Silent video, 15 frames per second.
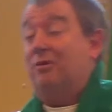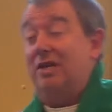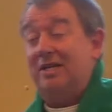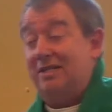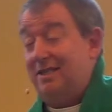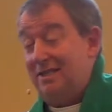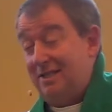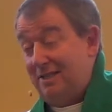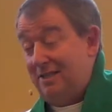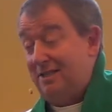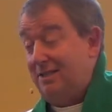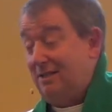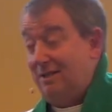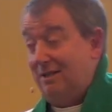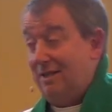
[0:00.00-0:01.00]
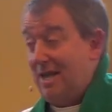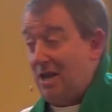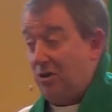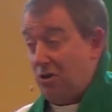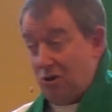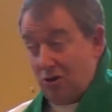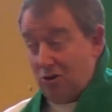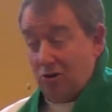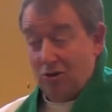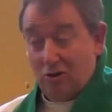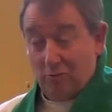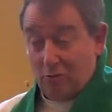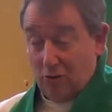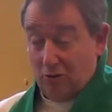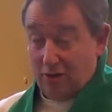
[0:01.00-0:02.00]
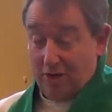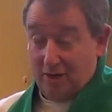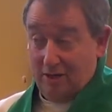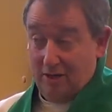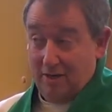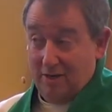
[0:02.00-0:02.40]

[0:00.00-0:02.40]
the places that are hurt and broken?